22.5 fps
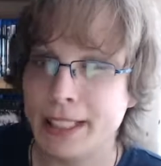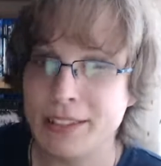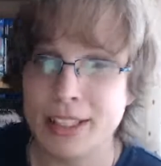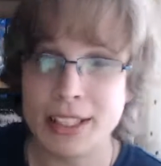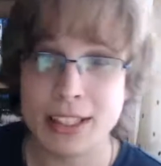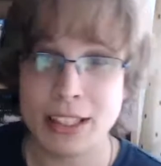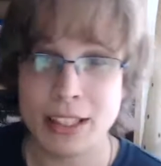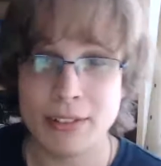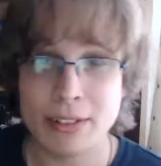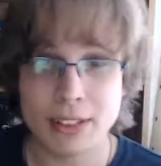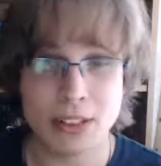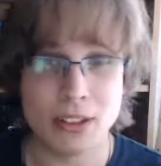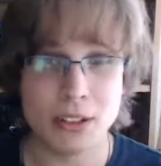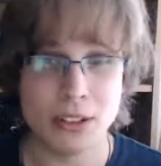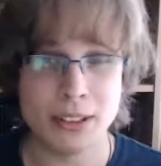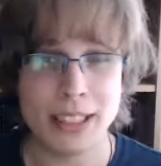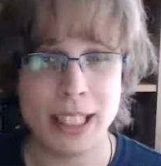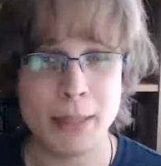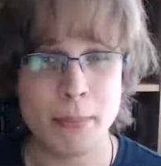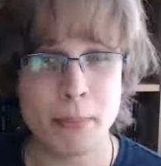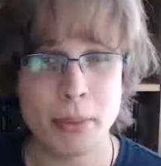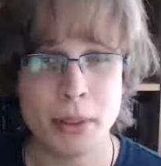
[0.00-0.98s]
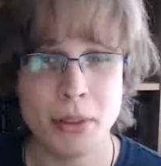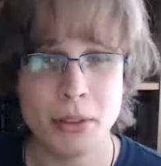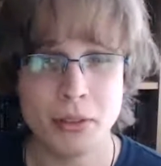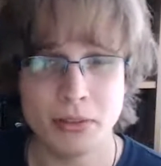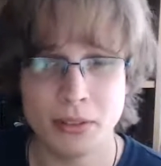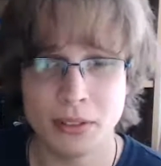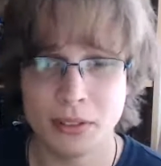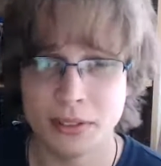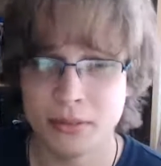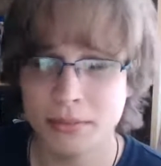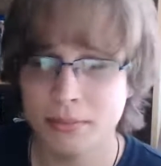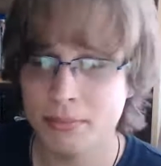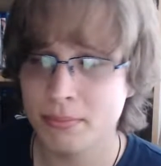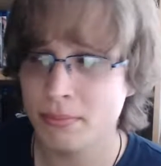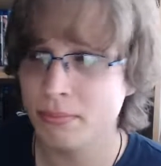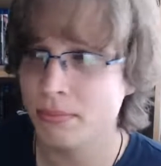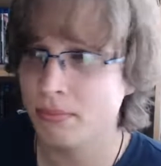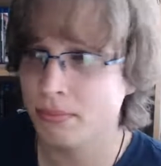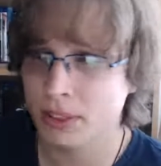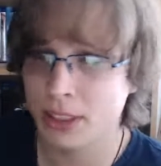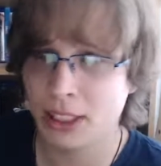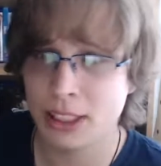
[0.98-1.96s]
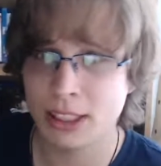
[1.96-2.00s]
that? The rest of it's goddamn beautiful.
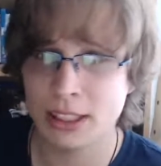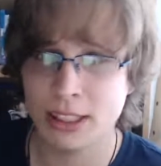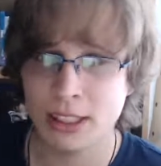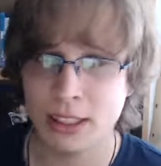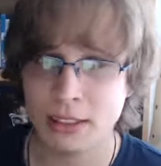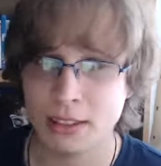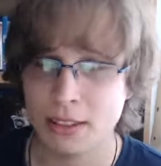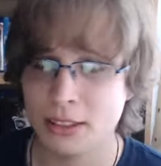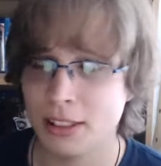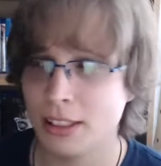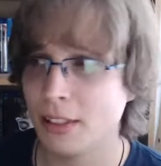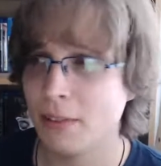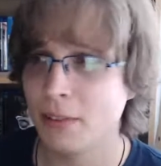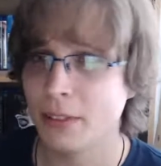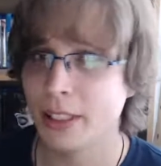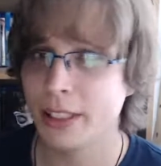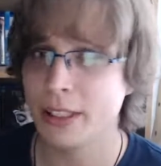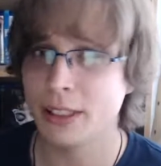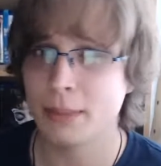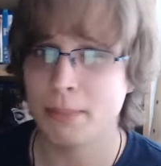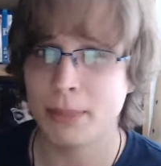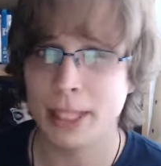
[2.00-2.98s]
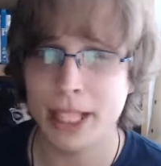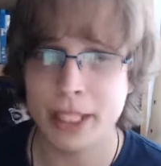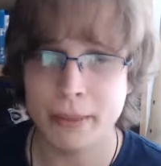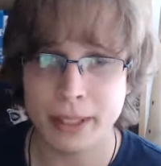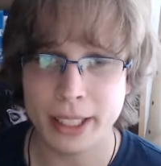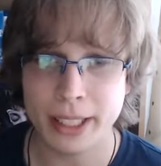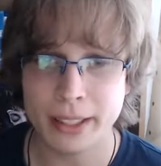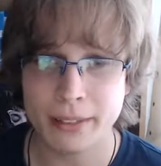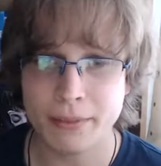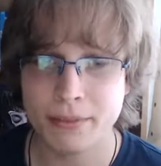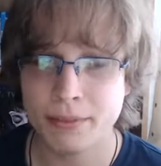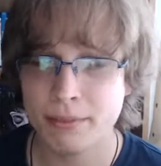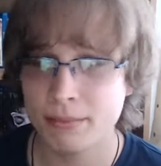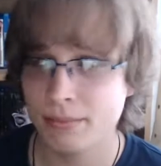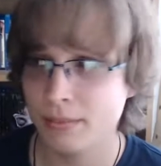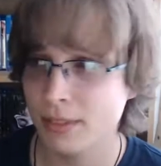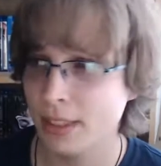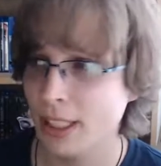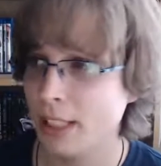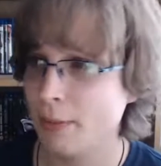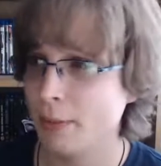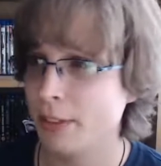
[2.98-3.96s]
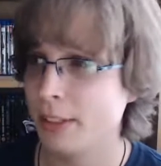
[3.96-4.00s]
Sunrise is Batman.
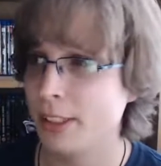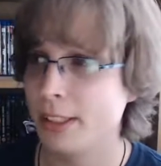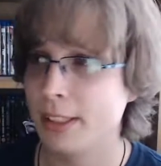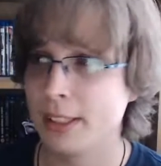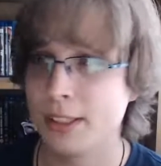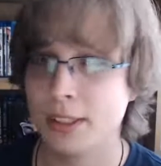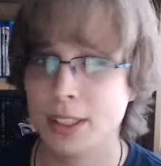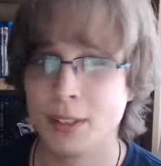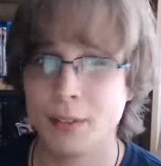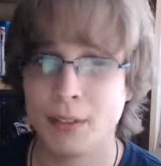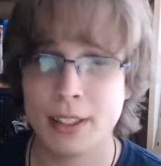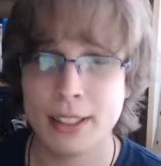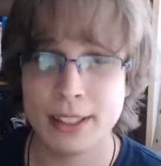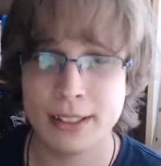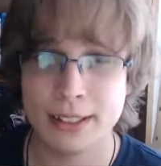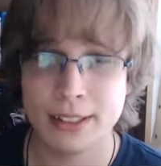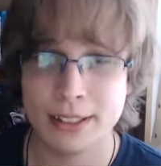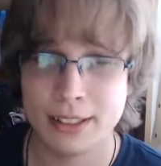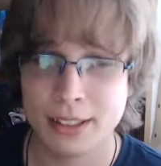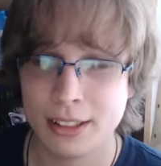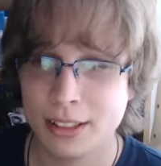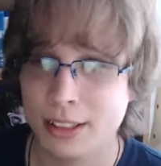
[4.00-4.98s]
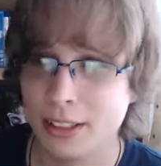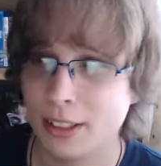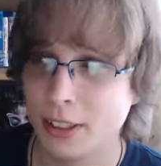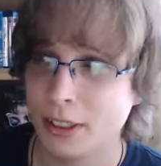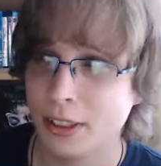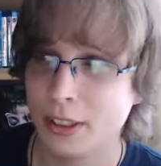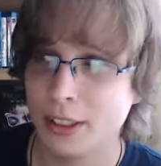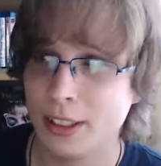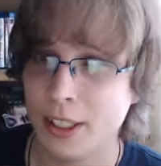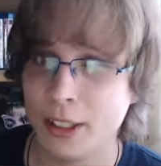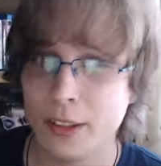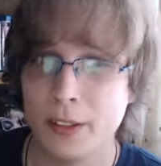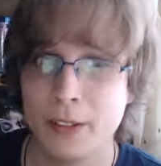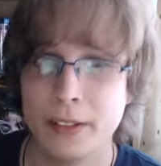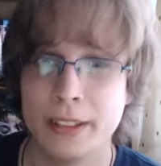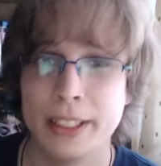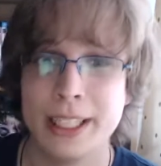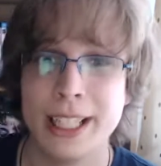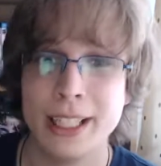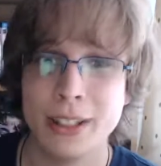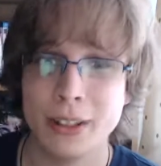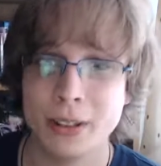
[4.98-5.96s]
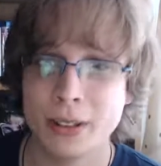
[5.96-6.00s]
I haven't seen Sunrise since Code
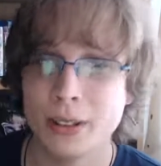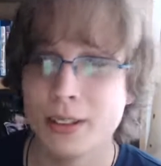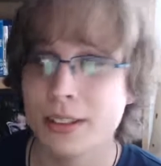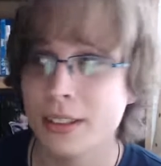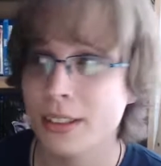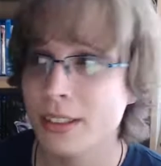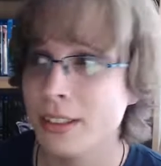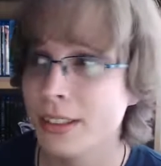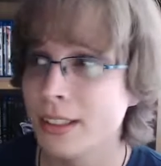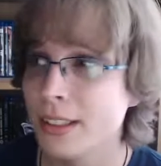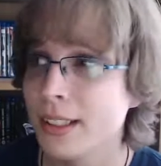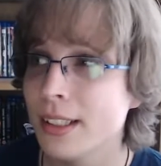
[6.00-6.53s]
Geass.